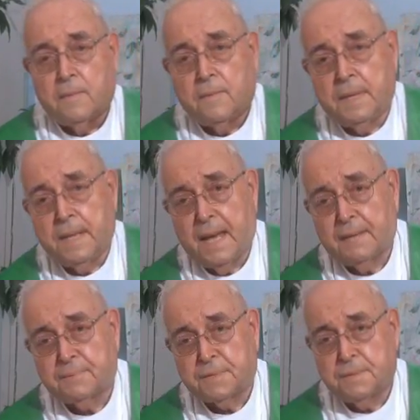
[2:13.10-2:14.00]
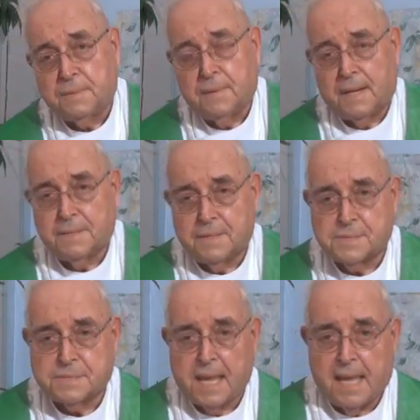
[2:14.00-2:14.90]
We have to
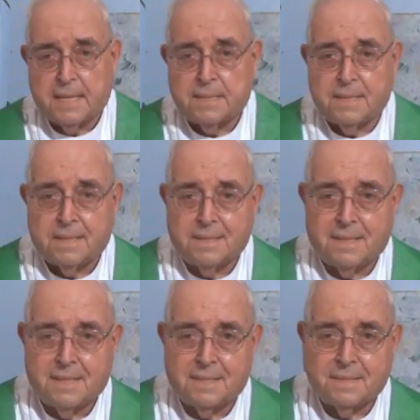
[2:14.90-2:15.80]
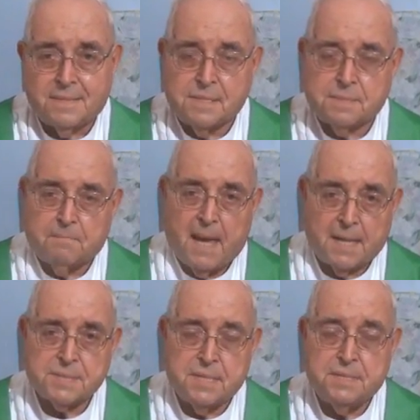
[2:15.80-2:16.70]
understand this
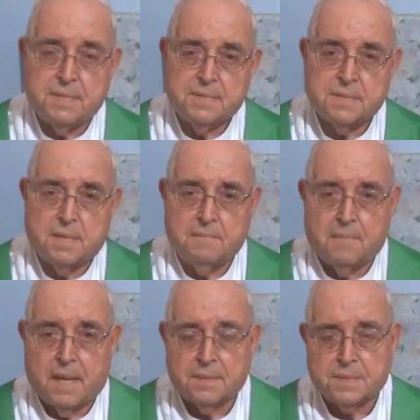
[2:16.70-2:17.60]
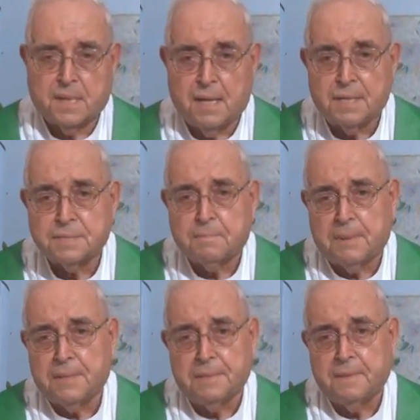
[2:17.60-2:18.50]
passage in St. Mark's
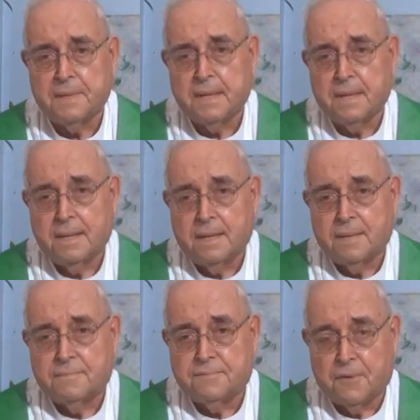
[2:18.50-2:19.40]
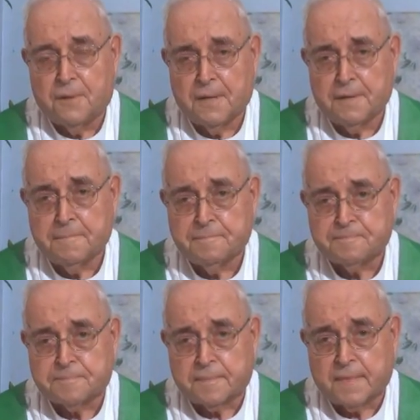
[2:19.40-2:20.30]
Gospel for
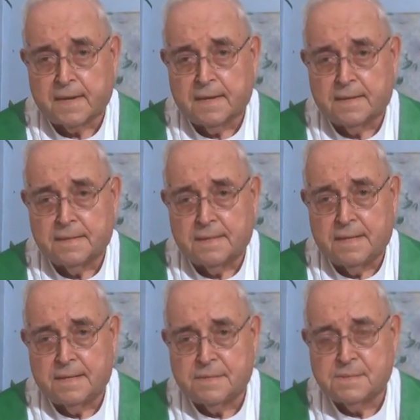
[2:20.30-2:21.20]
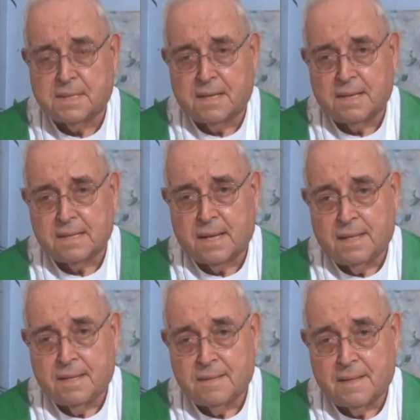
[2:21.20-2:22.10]
its
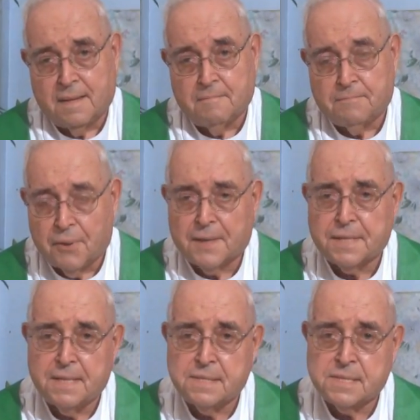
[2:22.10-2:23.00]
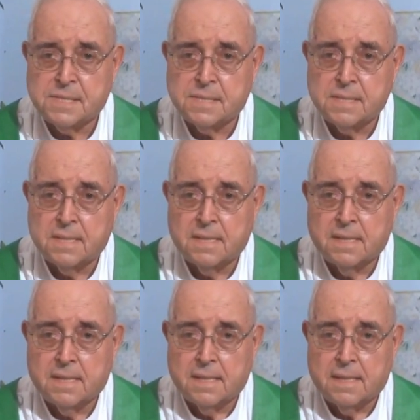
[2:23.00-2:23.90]
importance
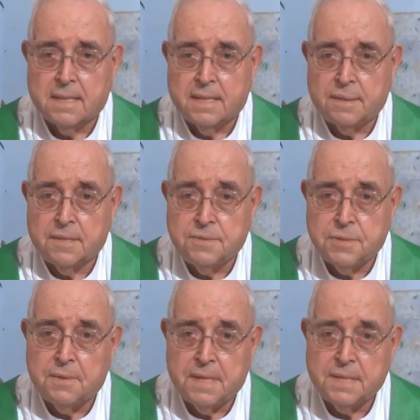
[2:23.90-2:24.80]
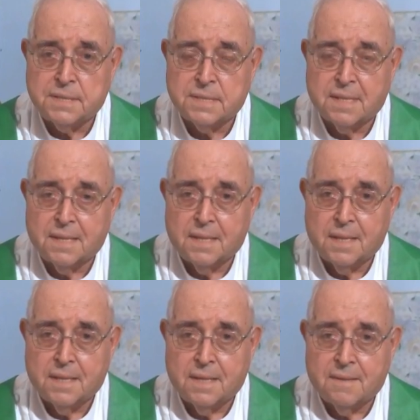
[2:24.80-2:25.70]
in the Jewish
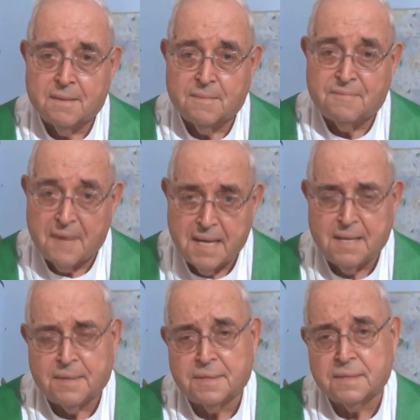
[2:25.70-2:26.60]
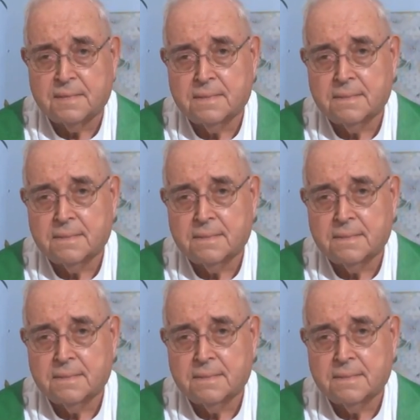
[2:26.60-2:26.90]
faith,